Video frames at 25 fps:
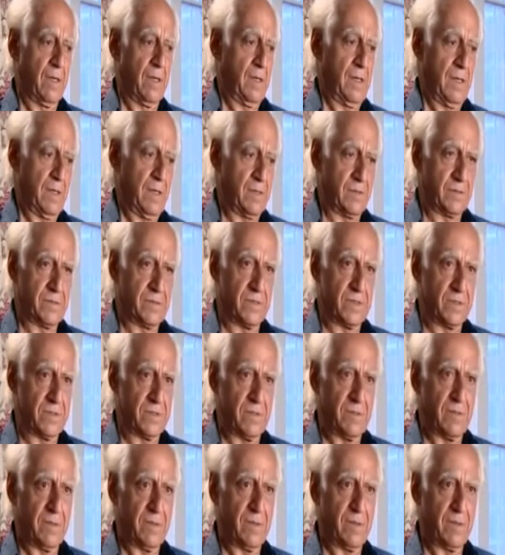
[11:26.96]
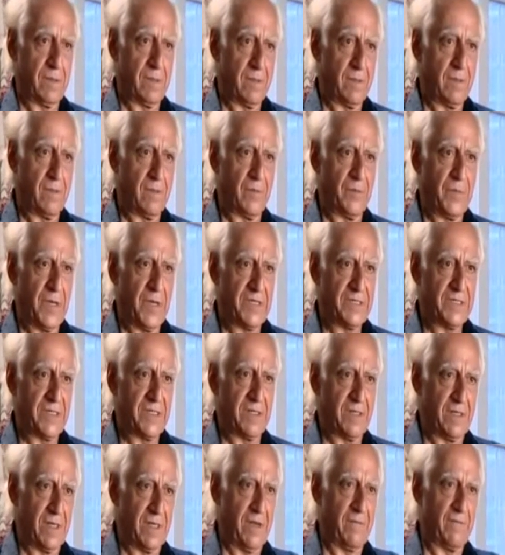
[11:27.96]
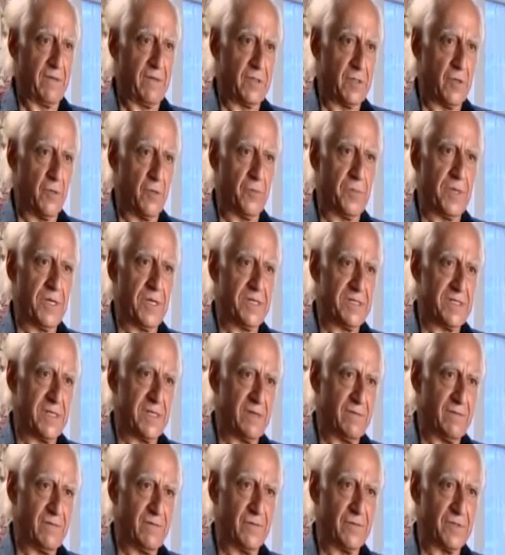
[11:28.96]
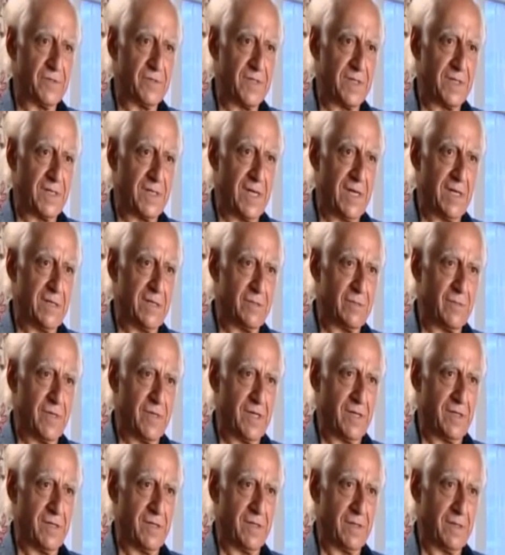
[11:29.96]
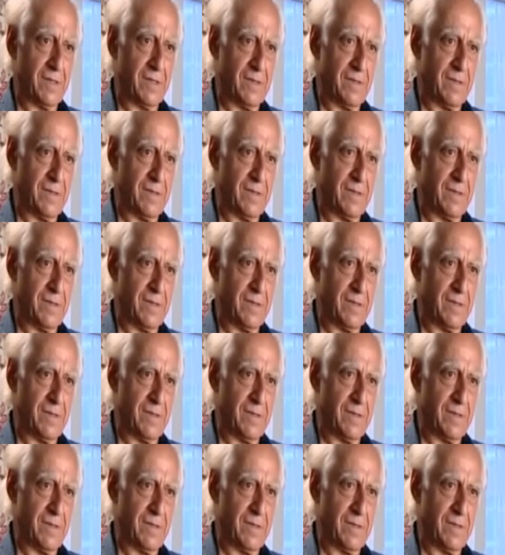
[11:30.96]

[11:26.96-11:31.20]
and you'll basically have a showpiece Air Force that can't do anything.